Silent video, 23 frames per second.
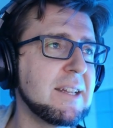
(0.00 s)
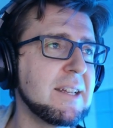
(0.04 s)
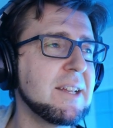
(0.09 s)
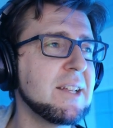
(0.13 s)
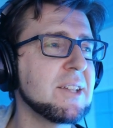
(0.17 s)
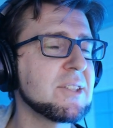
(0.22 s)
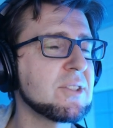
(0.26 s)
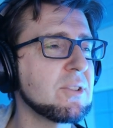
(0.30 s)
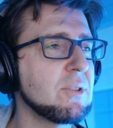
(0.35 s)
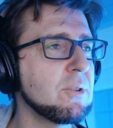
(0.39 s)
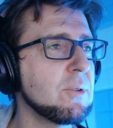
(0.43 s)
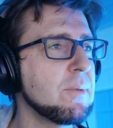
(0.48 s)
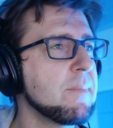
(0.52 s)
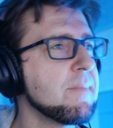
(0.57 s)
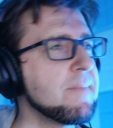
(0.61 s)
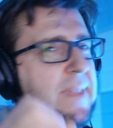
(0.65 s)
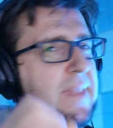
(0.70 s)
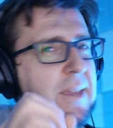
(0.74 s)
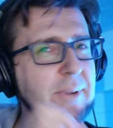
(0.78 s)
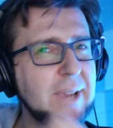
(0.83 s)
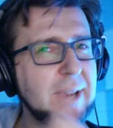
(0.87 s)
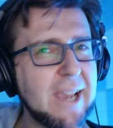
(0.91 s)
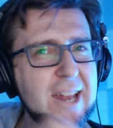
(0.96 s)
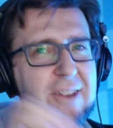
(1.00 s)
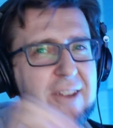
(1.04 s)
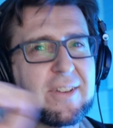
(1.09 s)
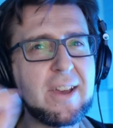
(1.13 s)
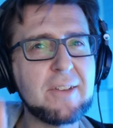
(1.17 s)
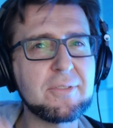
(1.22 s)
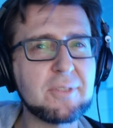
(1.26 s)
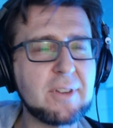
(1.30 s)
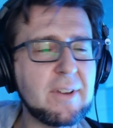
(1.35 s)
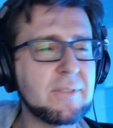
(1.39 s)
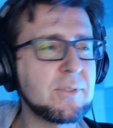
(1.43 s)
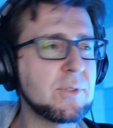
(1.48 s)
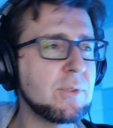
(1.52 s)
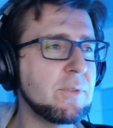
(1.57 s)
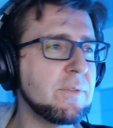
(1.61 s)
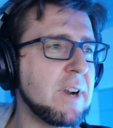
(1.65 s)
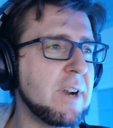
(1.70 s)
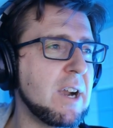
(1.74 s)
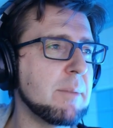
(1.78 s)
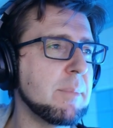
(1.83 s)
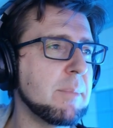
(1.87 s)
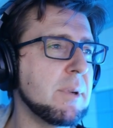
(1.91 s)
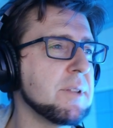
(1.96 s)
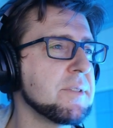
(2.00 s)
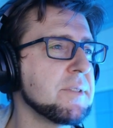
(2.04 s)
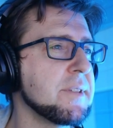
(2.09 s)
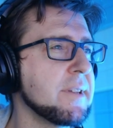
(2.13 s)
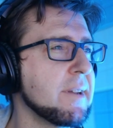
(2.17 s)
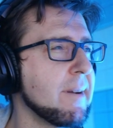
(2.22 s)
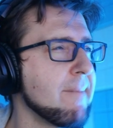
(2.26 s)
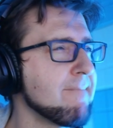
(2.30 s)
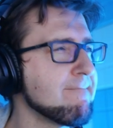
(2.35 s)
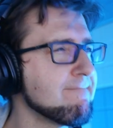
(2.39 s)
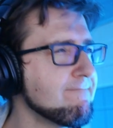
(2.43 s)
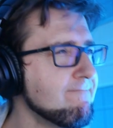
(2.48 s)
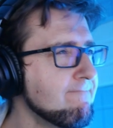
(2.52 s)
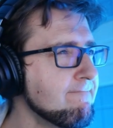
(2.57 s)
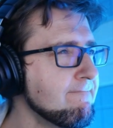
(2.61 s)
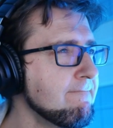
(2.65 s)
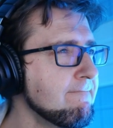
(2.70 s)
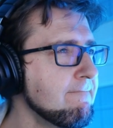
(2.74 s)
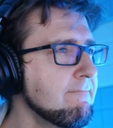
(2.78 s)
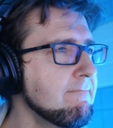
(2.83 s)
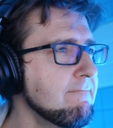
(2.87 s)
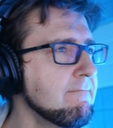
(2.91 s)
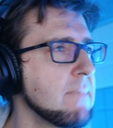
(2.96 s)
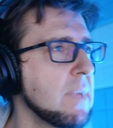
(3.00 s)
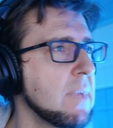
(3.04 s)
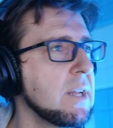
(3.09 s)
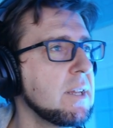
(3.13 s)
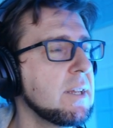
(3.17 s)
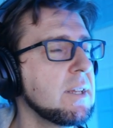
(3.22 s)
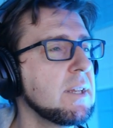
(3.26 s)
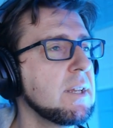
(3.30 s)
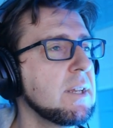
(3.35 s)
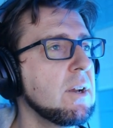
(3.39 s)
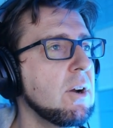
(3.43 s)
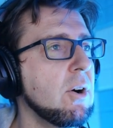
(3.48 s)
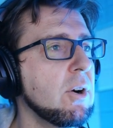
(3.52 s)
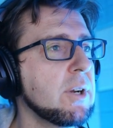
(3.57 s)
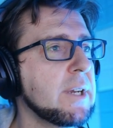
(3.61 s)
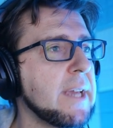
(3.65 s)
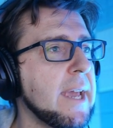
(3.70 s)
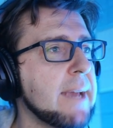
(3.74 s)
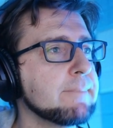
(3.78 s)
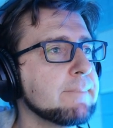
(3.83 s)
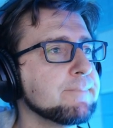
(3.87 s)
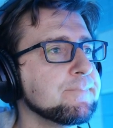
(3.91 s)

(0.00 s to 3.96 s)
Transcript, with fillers: So we kind of have to have two variables here. Okay.